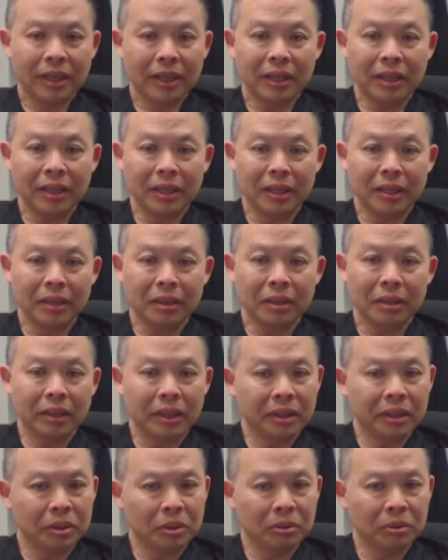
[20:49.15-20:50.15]
And a
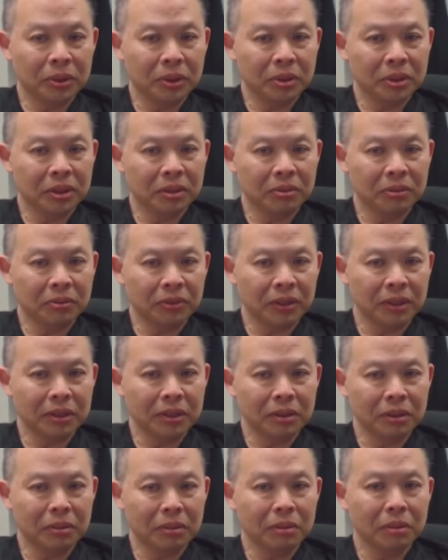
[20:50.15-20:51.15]
lot of the overdoses from
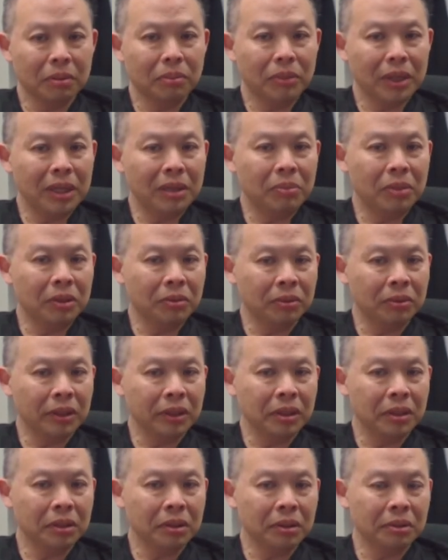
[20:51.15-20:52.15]
fentanyl may be
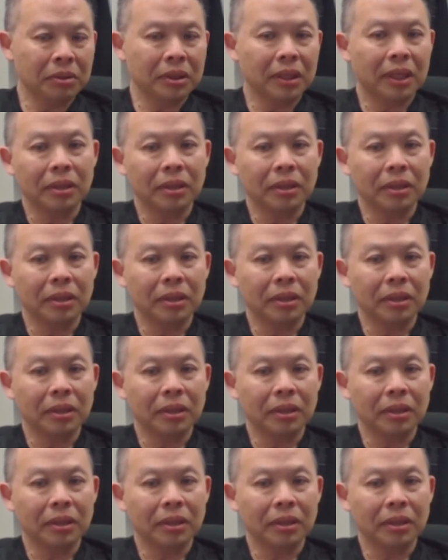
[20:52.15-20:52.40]
related to those